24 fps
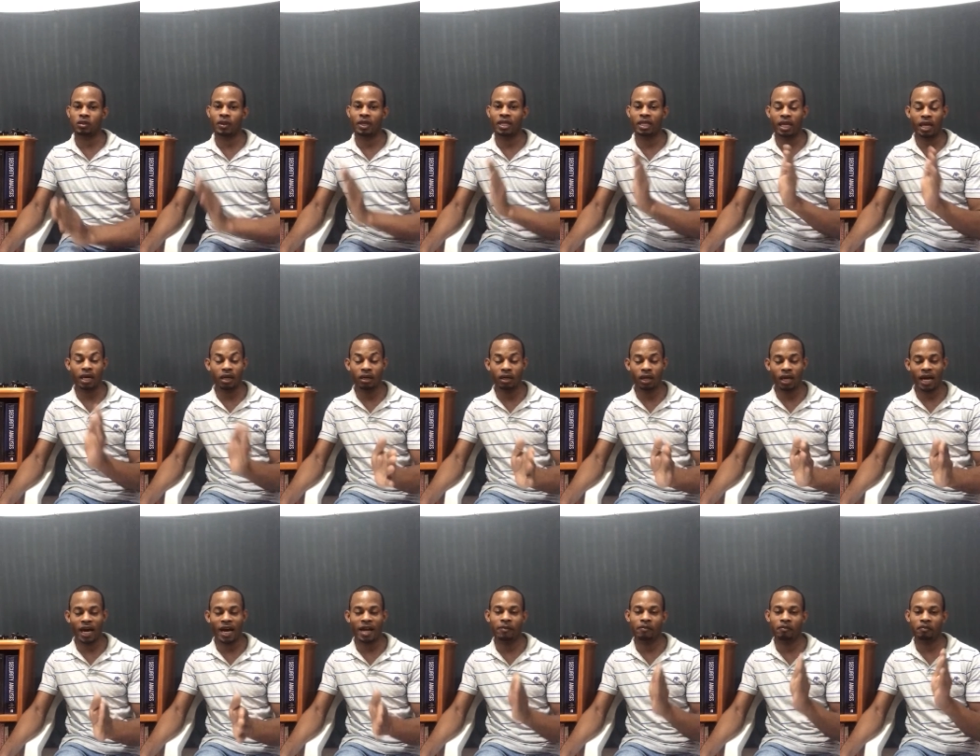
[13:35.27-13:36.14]
So
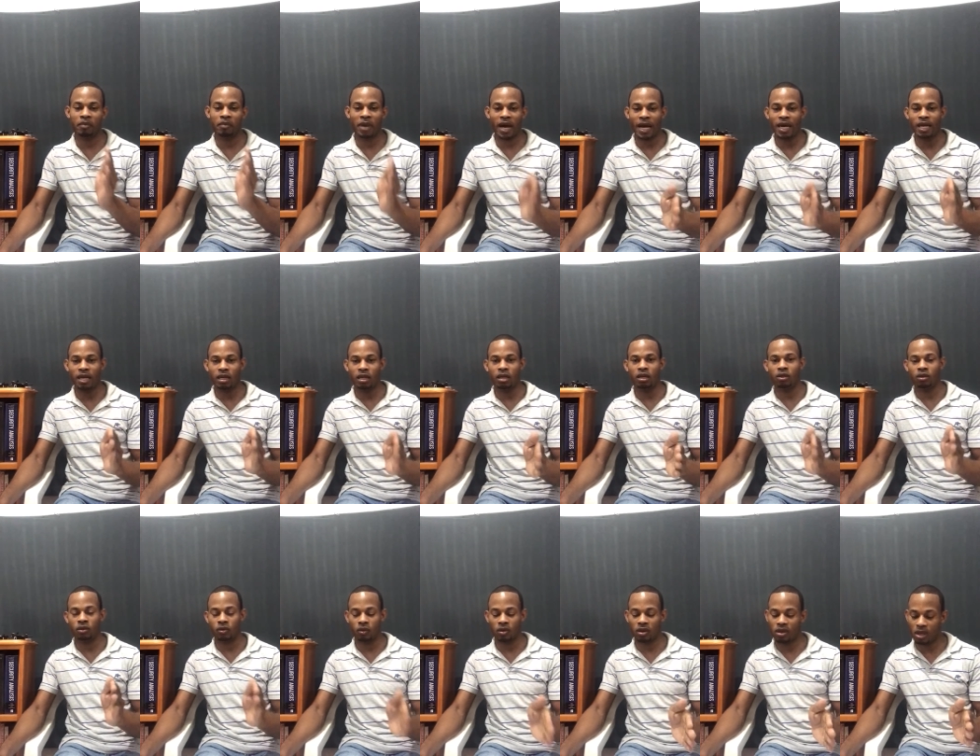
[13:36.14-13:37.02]
again, I'm buying
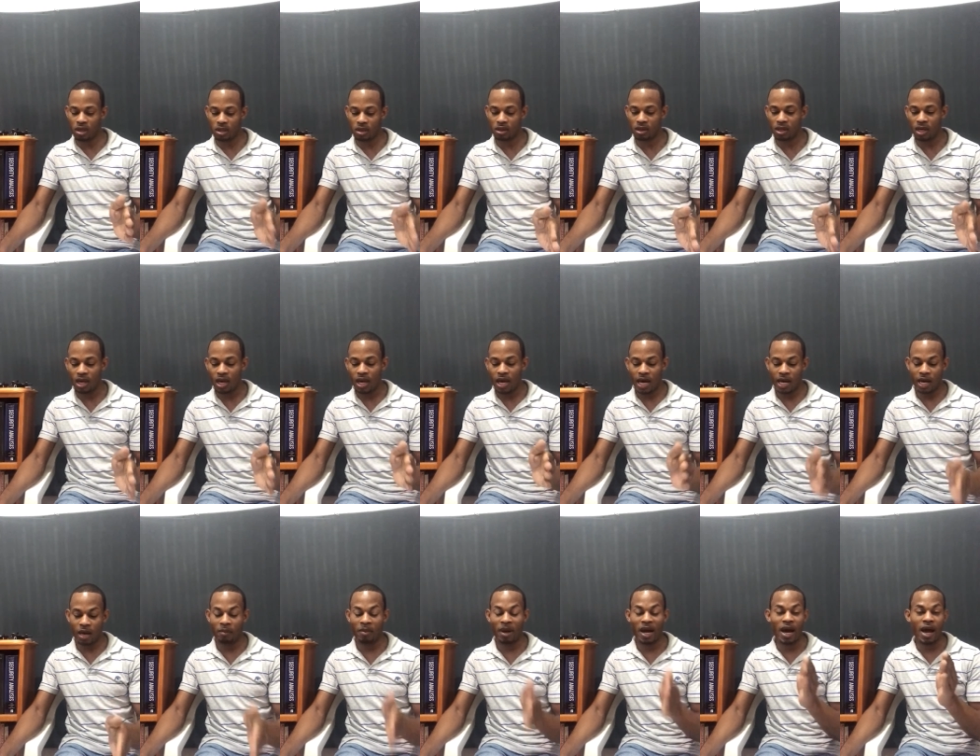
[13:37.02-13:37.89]
into this and
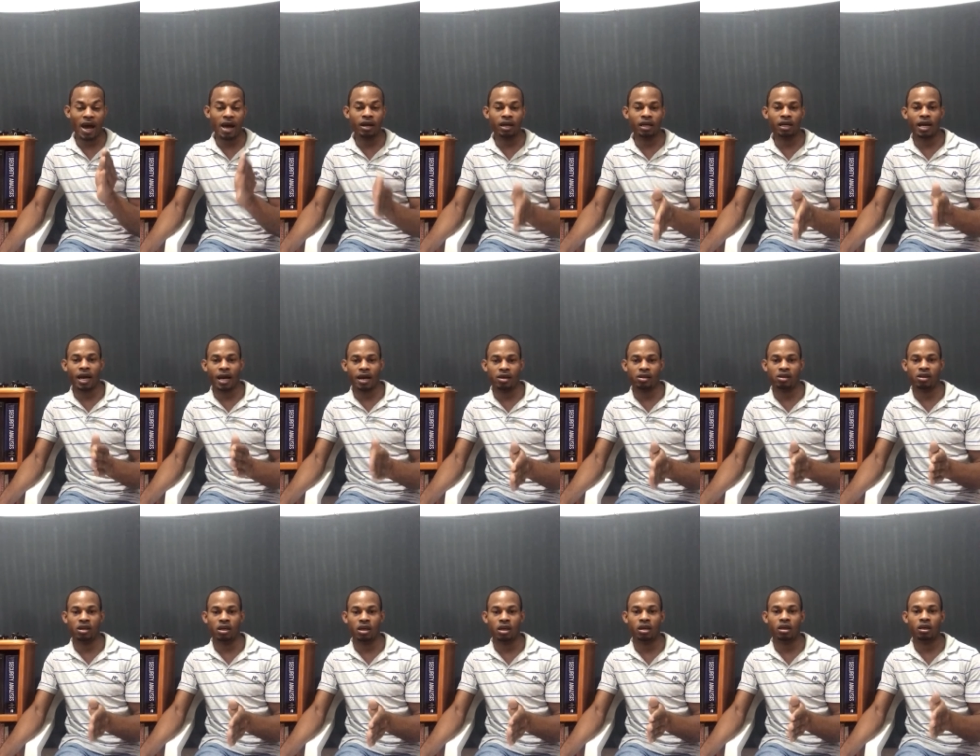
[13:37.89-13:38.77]
I'm
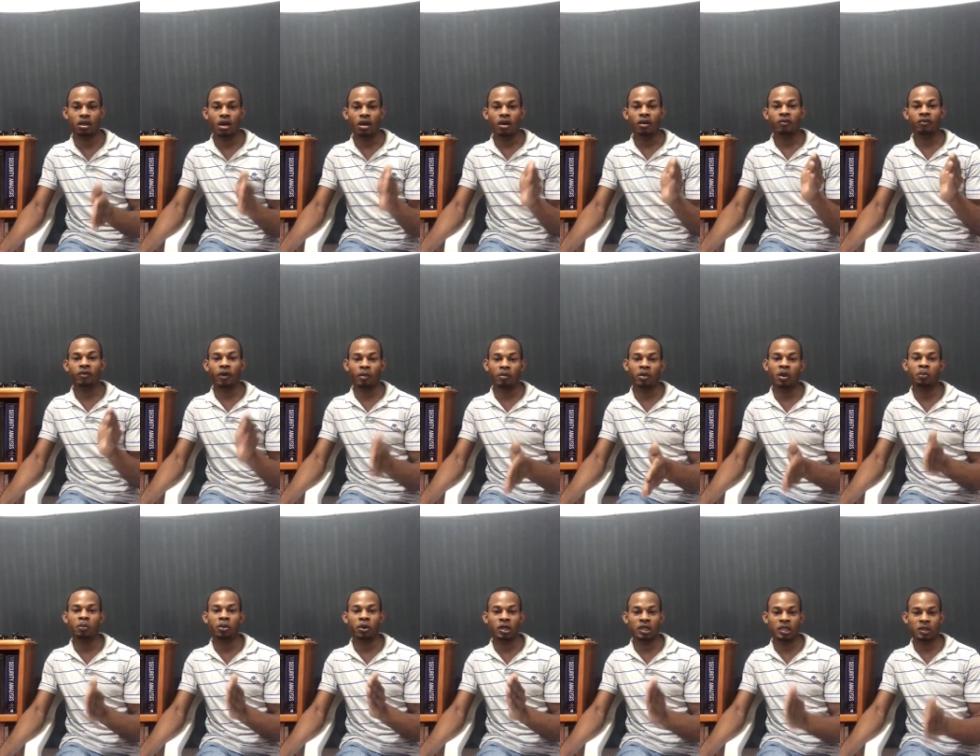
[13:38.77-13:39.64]
analyzing it from the
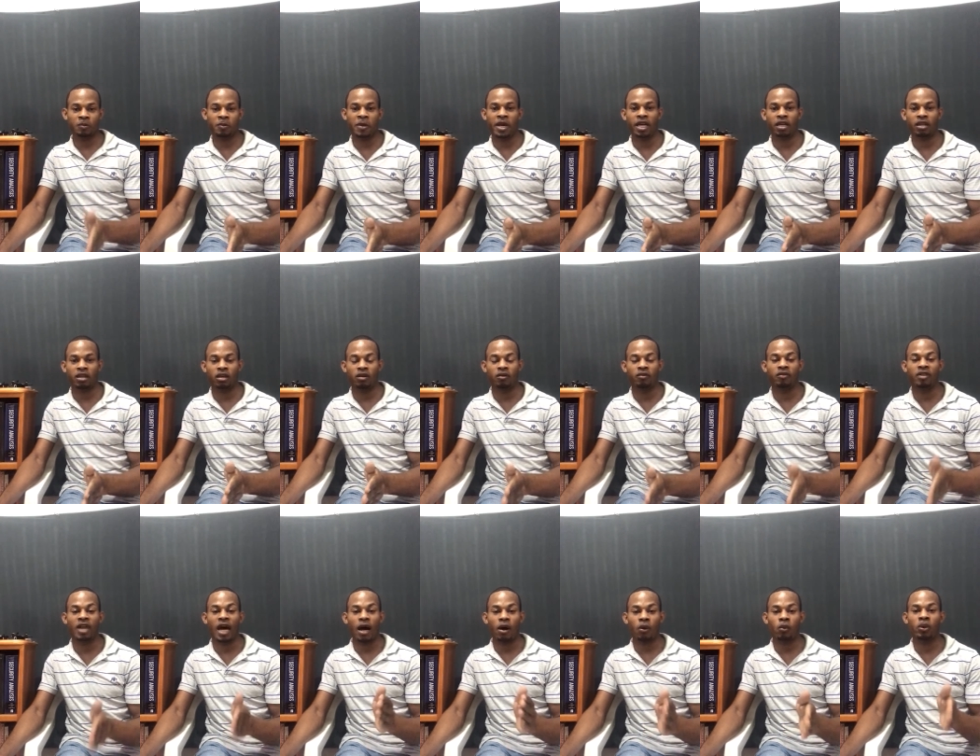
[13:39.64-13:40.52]
perspective
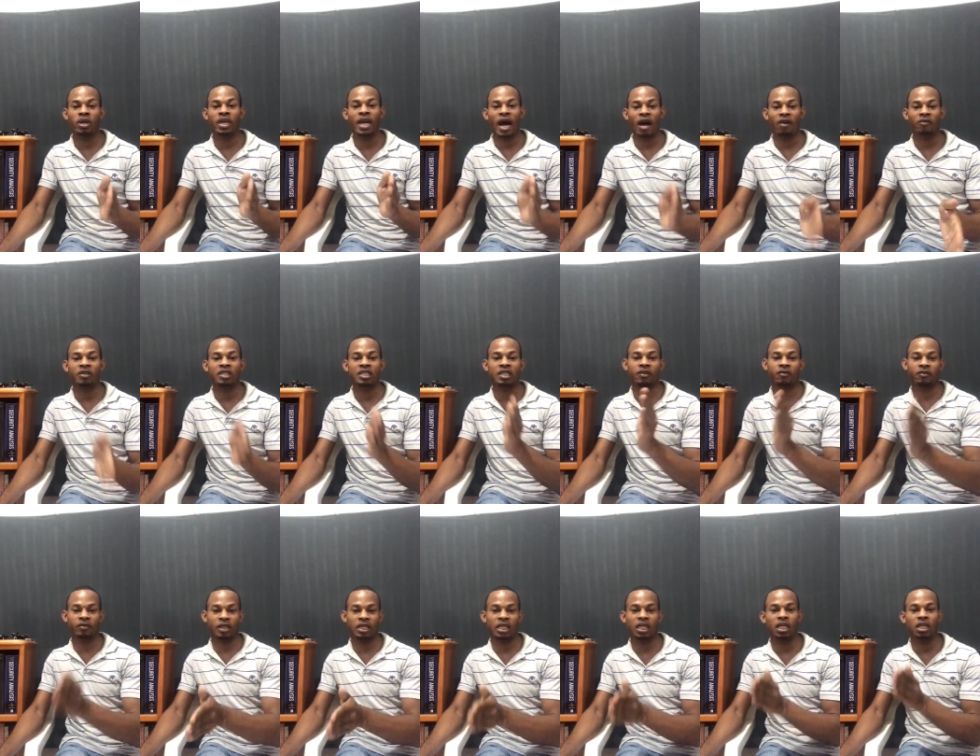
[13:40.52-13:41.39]
that we have
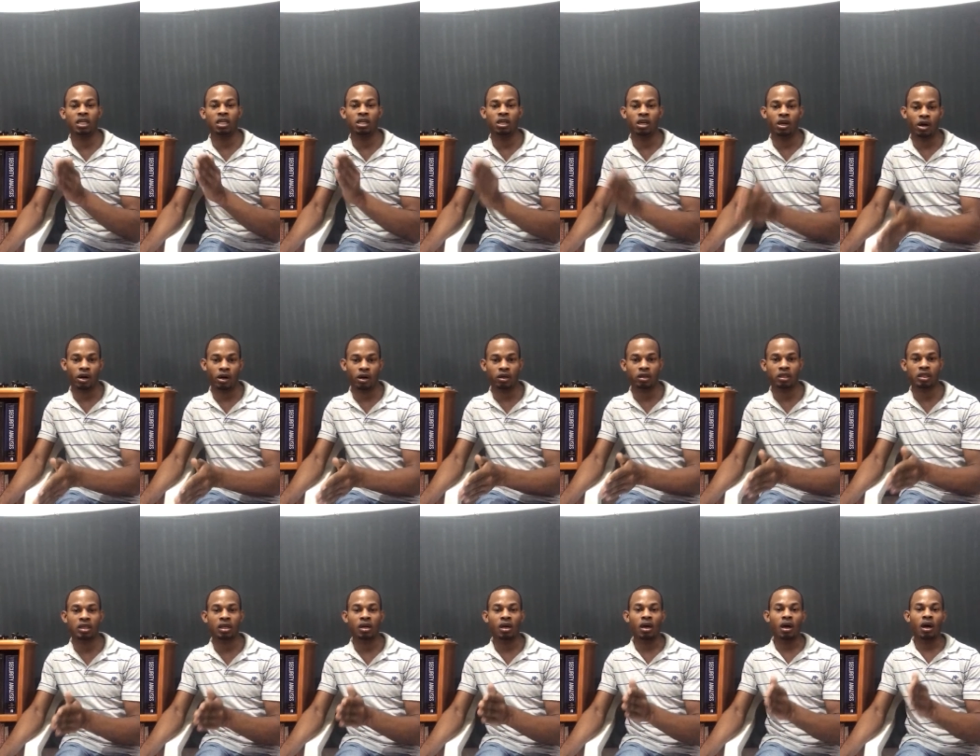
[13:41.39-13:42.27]
17 years
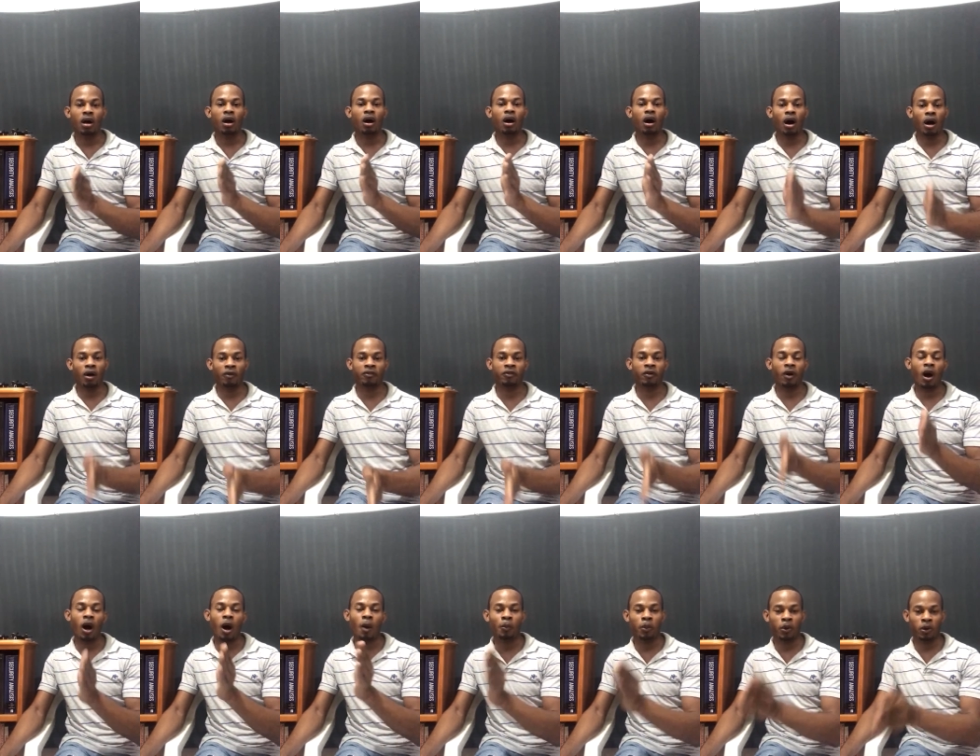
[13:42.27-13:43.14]
of
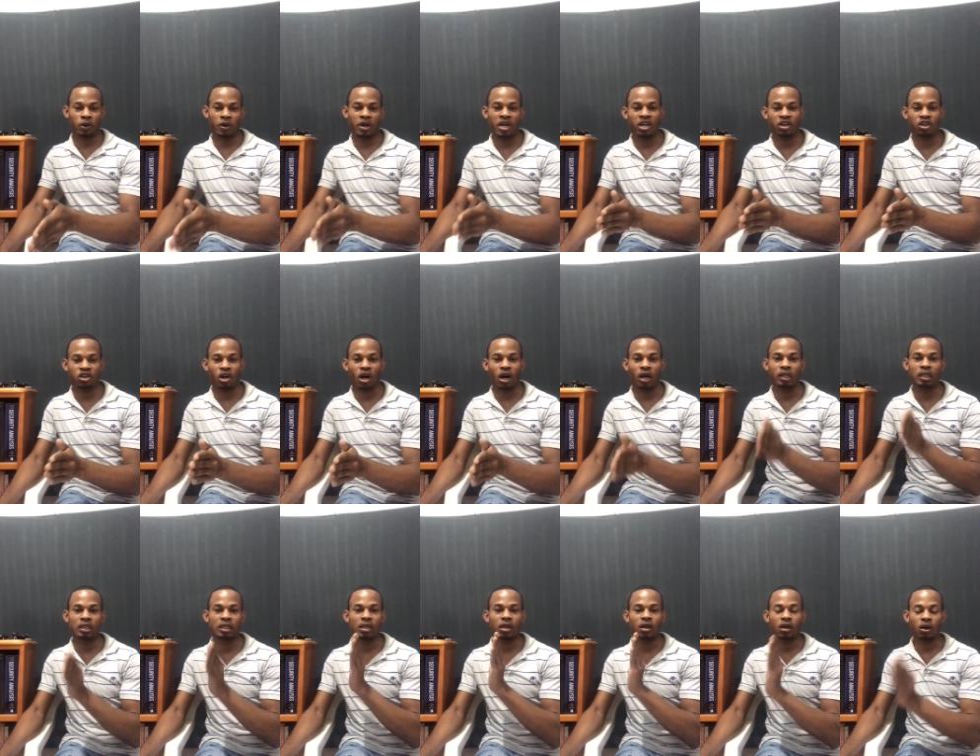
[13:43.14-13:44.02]
operations
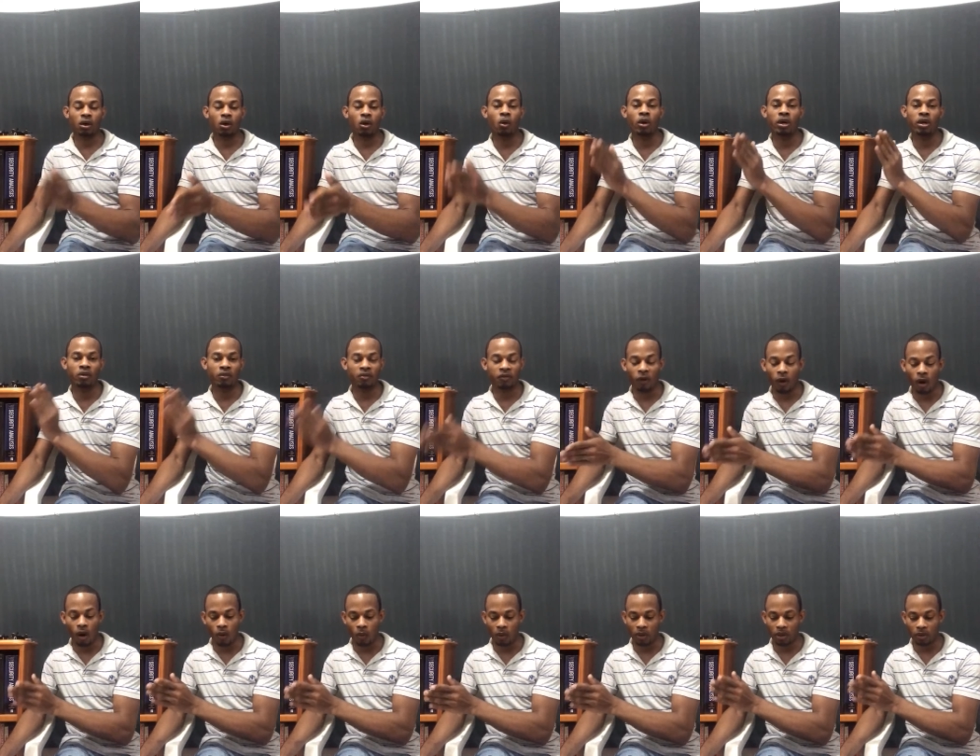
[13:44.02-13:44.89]
going
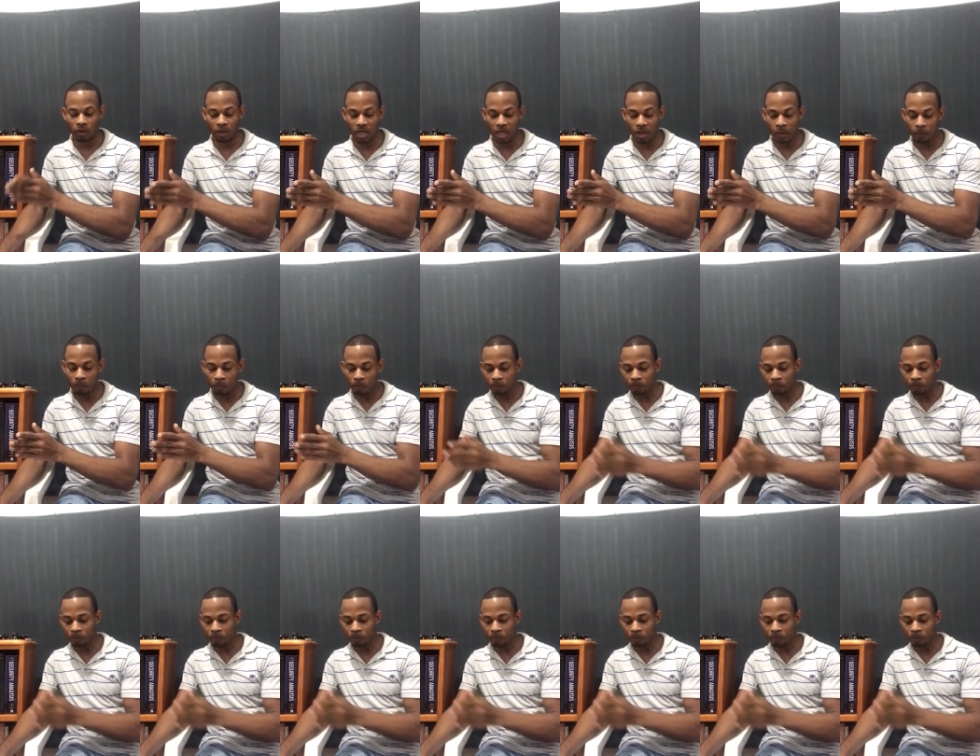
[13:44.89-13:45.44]
forward, okay?